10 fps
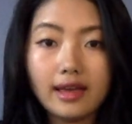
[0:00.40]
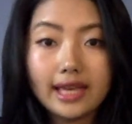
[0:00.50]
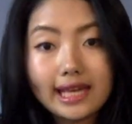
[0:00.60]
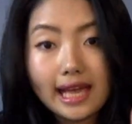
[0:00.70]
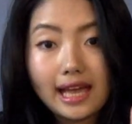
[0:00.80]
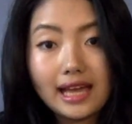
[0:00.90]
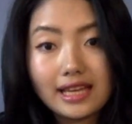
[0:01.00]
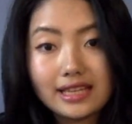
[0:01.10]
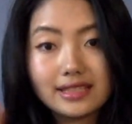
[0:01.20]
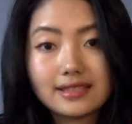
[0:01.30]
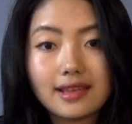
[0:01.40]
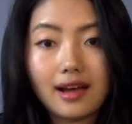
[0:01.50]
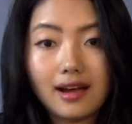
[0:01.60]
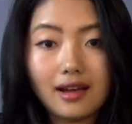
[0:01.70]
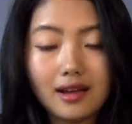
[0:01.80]
Hey guys,
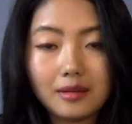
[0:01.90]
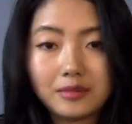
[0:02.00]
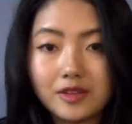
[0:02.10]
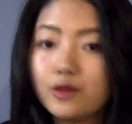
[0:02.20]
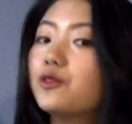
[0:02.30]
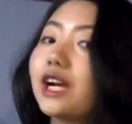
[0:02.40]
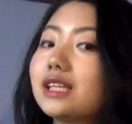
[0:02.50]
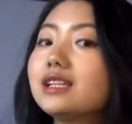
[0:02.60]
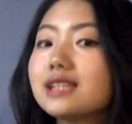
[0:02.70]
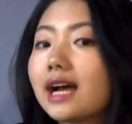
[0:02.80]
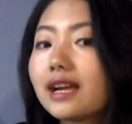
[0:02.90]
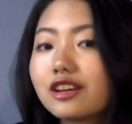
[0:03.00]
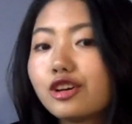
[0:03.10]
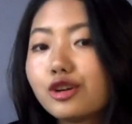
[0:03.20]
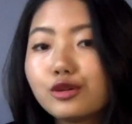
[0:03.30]
if you've read the
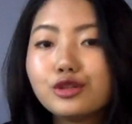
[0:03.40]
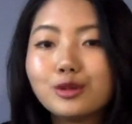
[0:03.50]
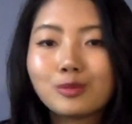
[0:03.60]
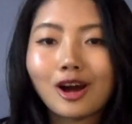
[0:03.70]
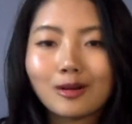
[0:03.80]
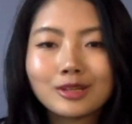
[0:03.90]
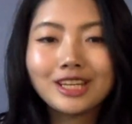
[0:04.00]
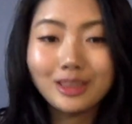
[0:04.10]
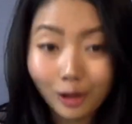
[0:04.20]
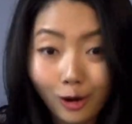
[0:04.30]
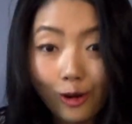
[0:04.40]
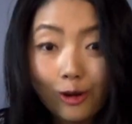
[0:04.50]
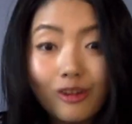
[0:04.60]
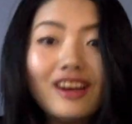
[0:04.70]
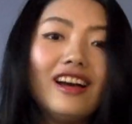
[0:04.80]
title, you probably
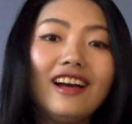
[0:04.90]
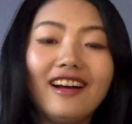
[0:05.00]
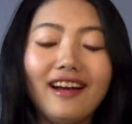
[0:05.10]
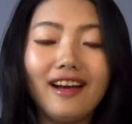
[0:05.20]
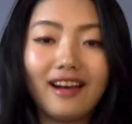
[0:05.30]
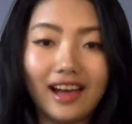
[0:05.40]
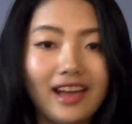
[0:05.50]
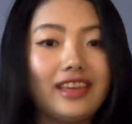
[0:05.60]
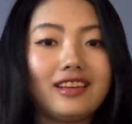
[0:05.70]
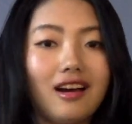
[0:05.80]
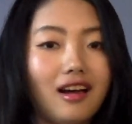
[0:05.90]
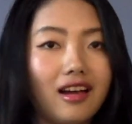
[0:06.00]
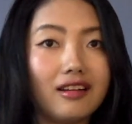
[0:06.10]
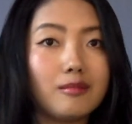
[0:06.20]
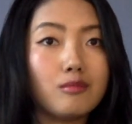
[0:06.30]
know I
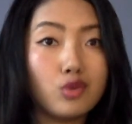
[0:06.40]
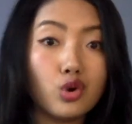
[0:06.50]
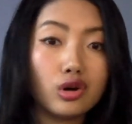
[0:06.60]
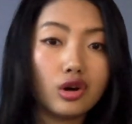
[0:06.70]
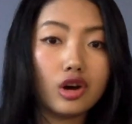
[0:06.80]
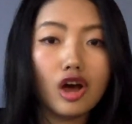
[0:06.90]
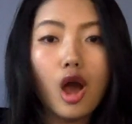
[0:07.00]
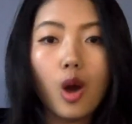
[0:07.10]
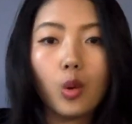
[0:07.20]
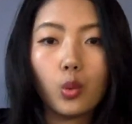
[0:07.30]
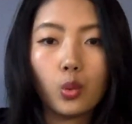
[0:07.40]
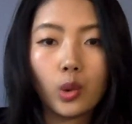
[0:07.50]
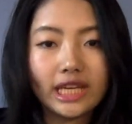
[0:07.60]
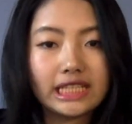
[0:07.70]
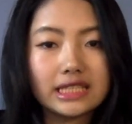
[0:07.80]
got more
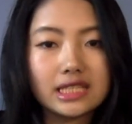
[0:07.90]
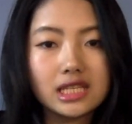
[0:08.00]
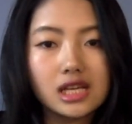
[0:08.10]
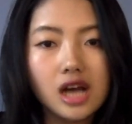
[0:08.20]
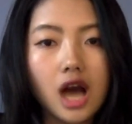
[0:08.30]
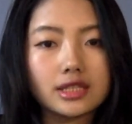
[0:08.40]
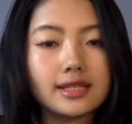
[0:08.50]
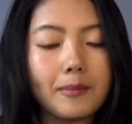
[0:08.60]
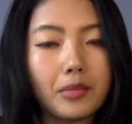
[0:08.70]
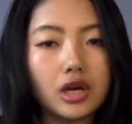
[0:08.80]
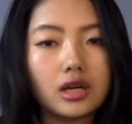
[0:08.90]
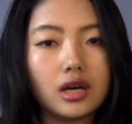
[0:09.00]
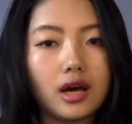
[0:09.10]
wings concept book.